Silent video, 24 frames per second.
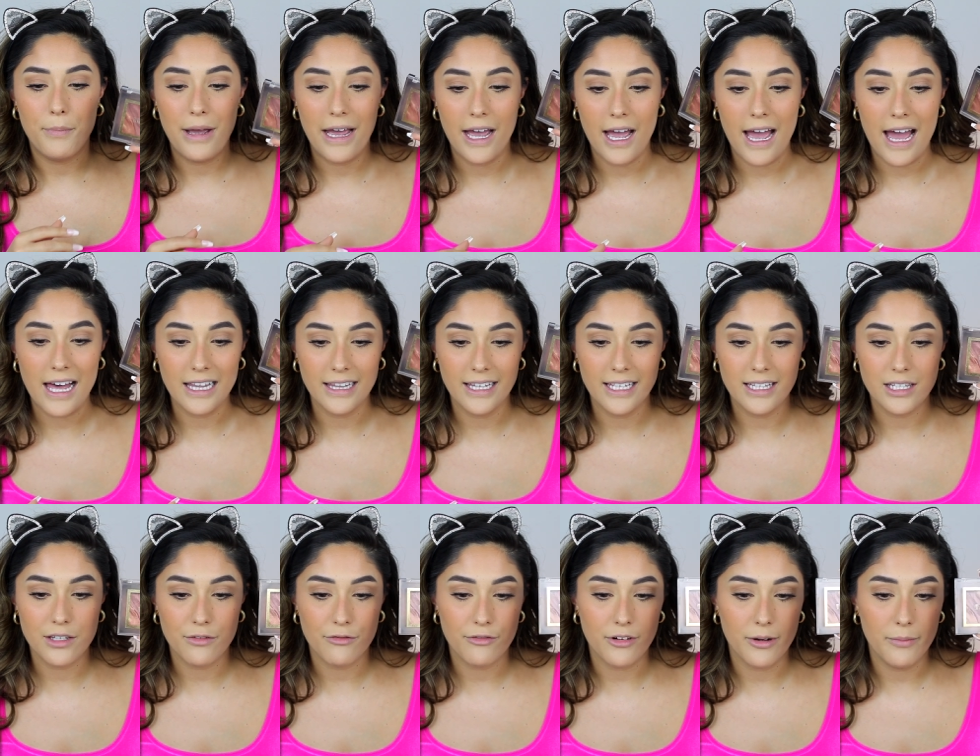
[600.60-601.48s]

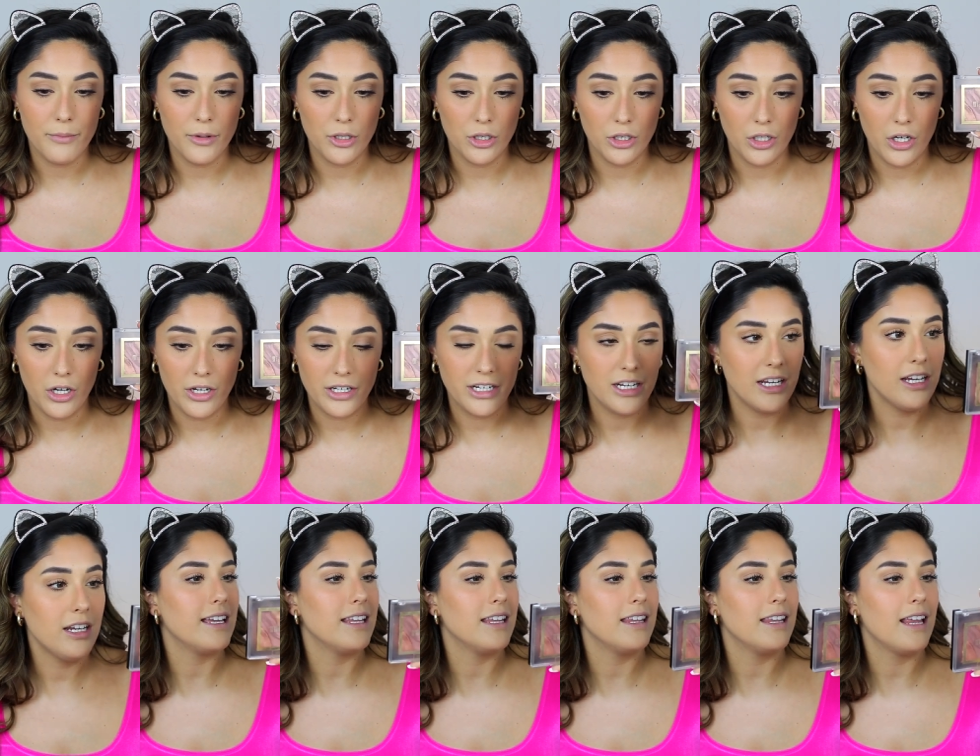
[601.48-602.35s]
palette from
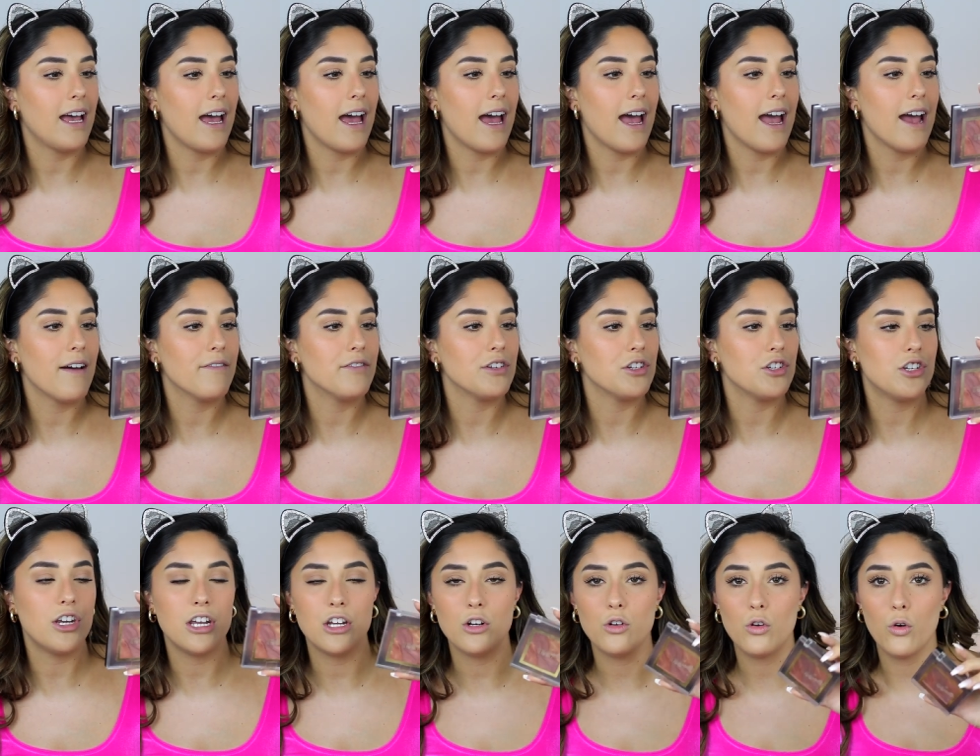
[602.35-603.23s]
Milani and I have the
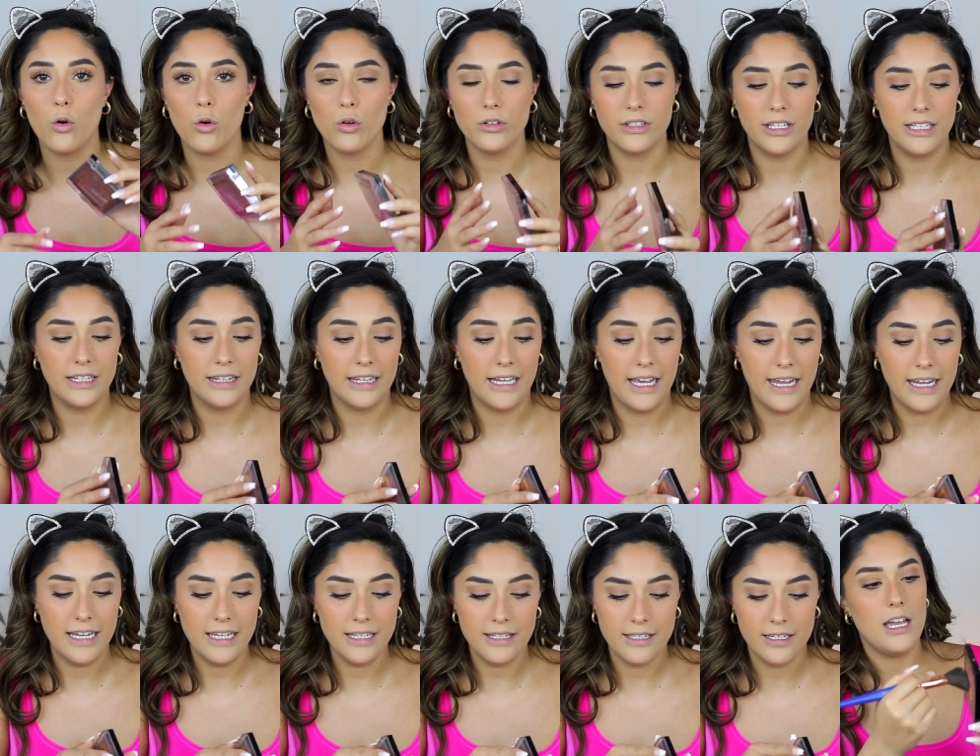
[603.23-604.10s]
shade Golden
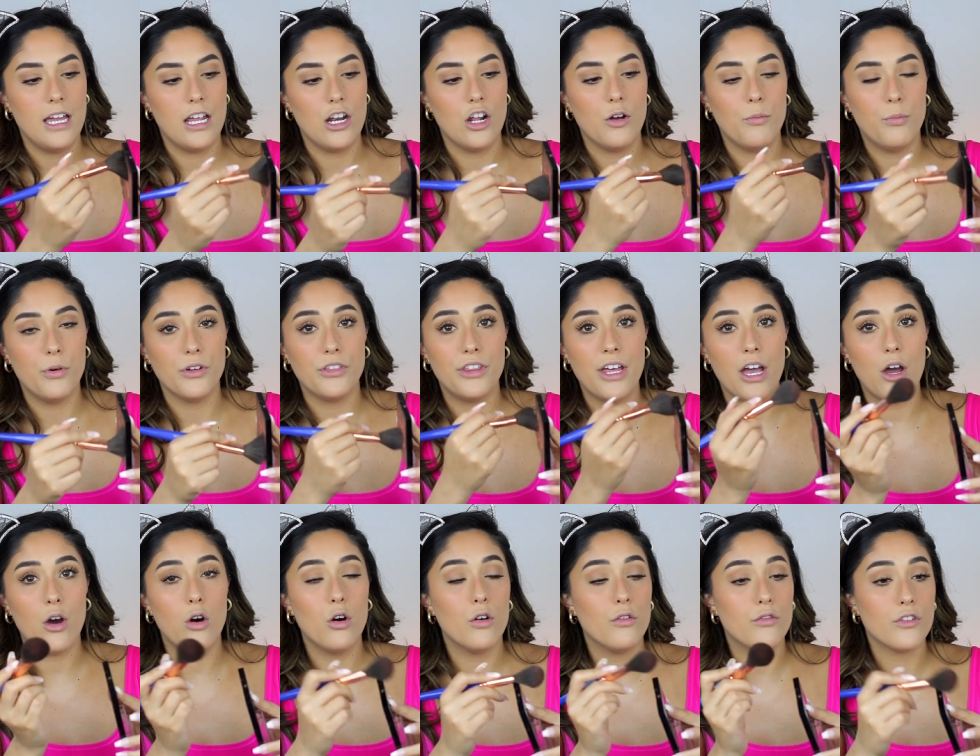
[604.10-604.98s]
Light and I'll put
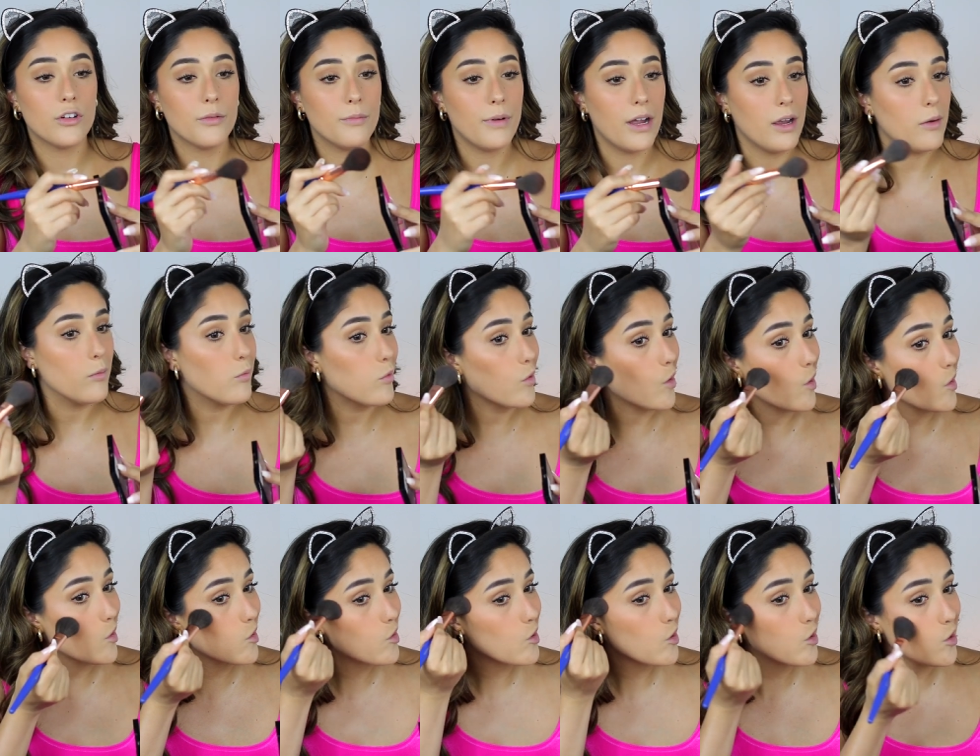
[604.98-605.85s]
that over my
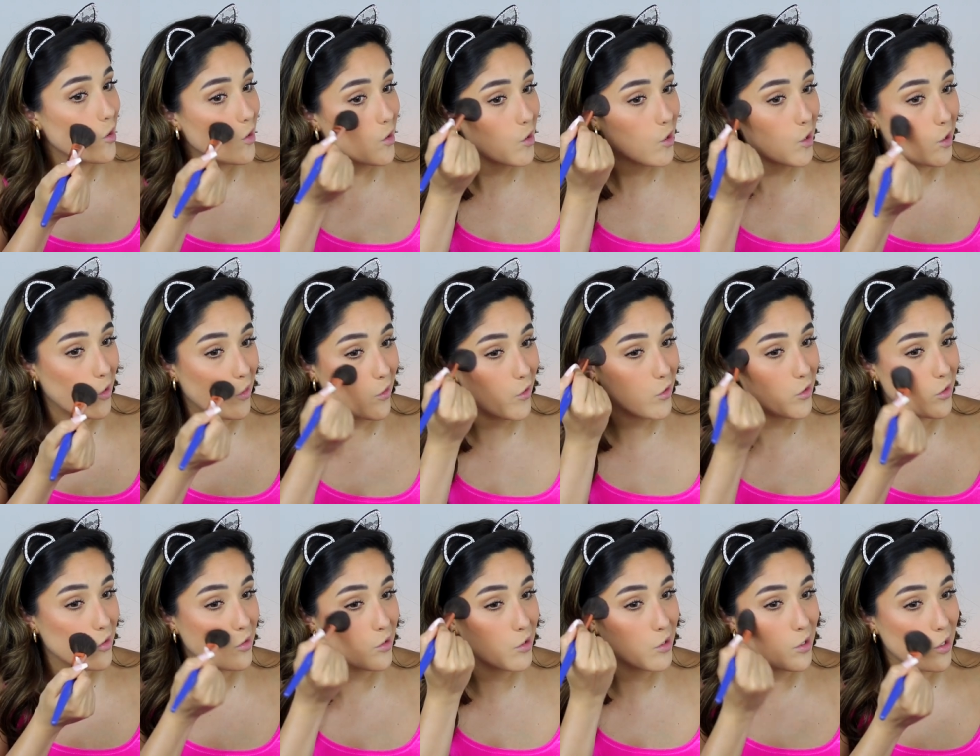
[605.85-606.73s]
bronzer and
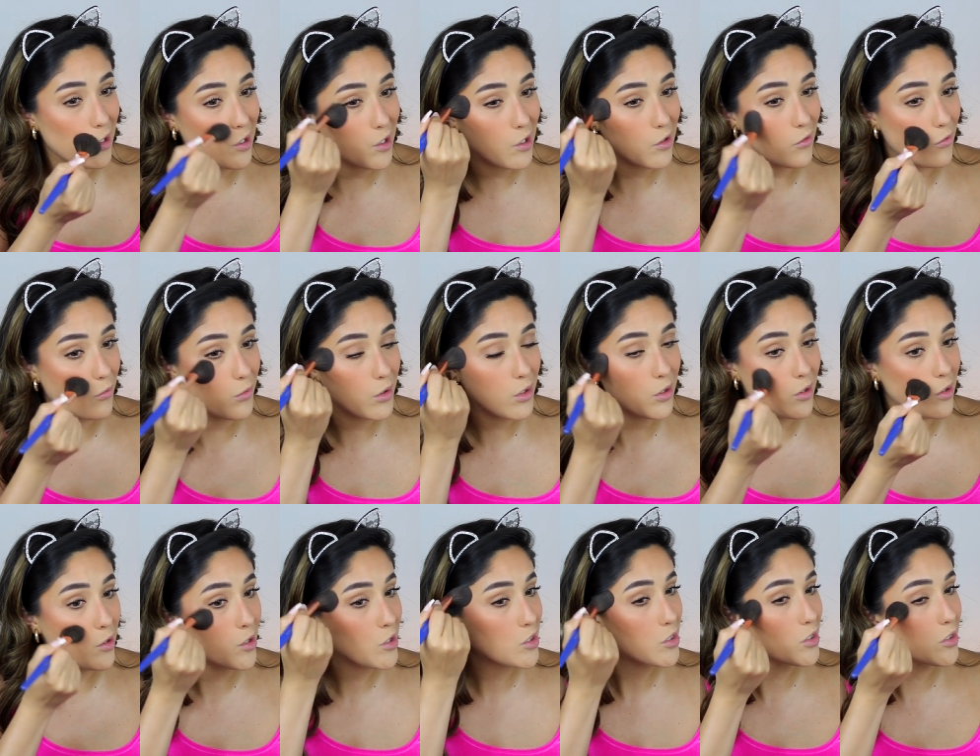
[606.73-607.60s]
this is gonna give
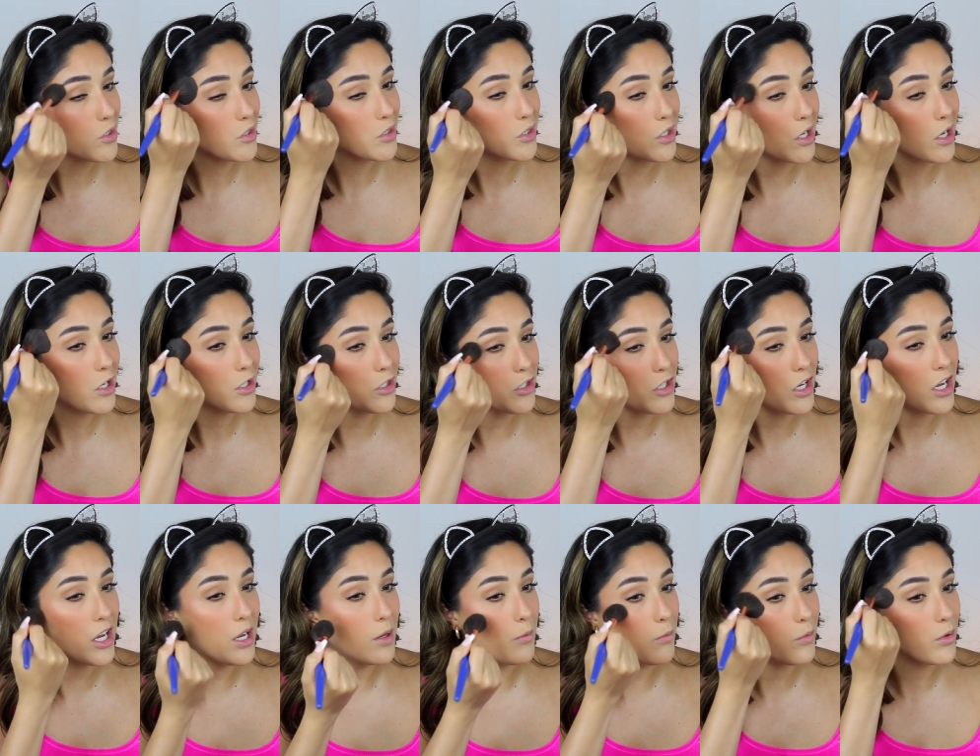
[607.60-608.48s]
me such
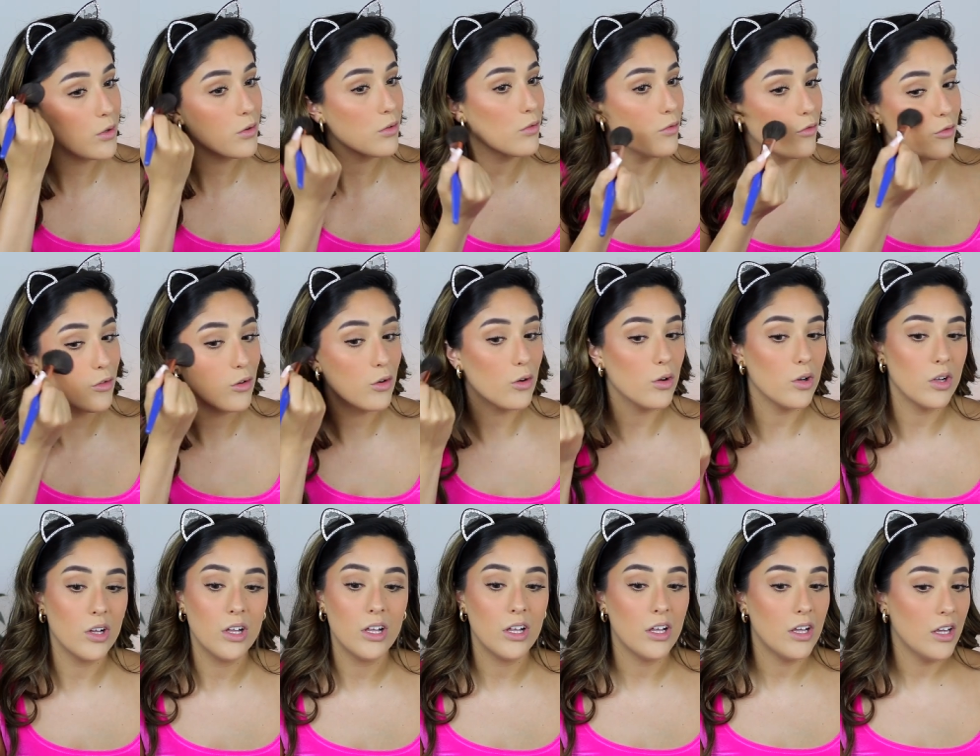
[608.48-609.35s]
a
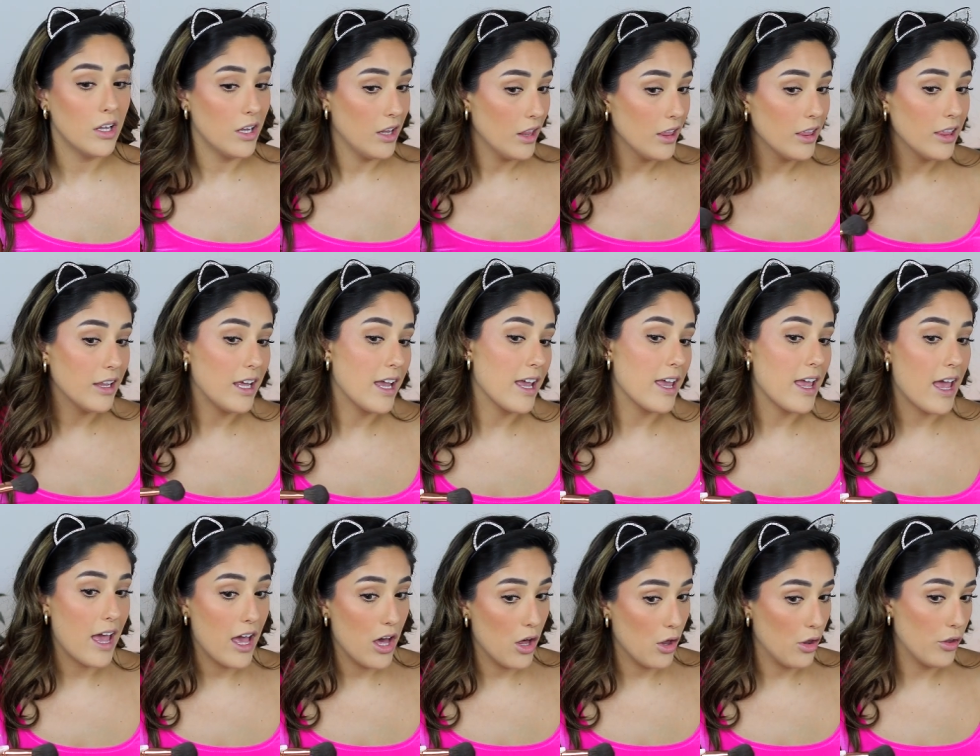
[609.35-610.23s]
beautiful like
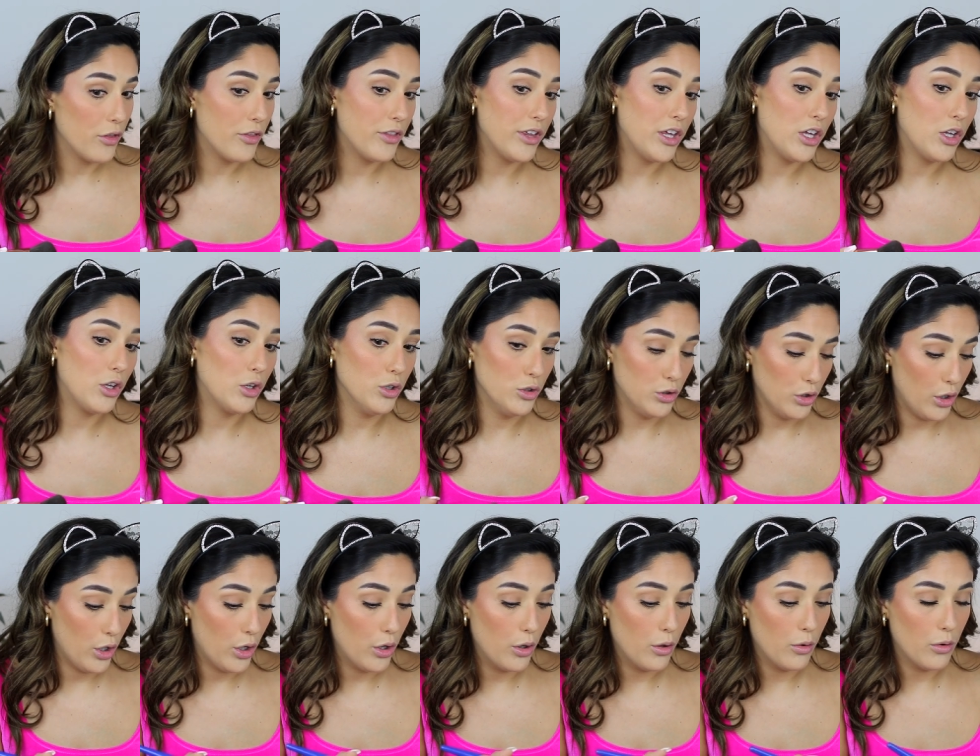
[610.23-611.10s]
healthy
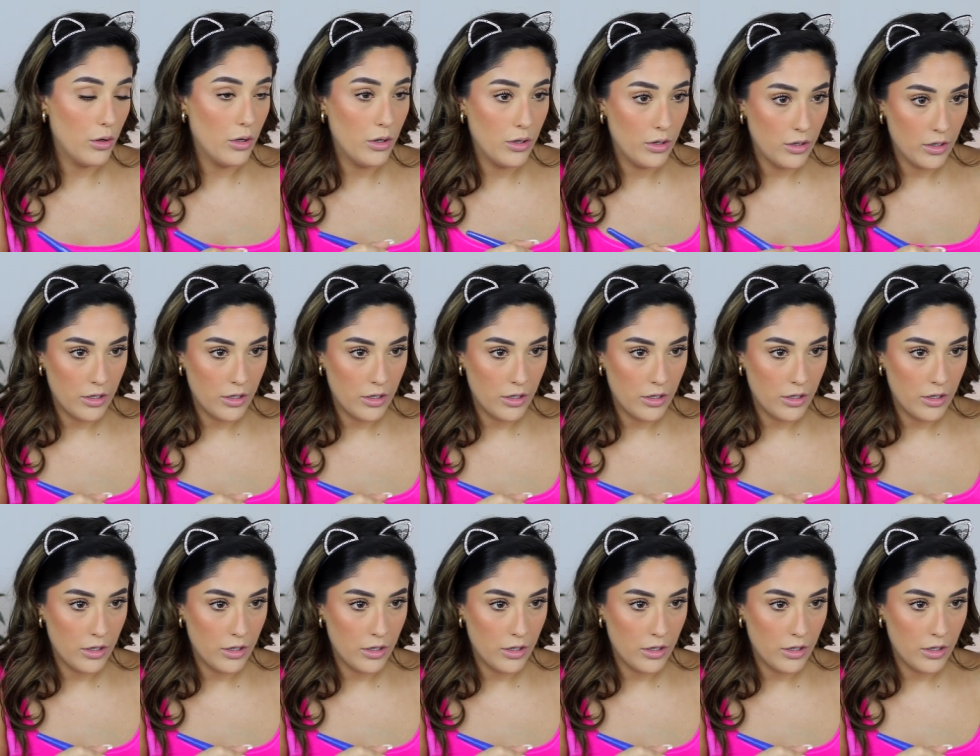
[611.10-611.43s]
glow.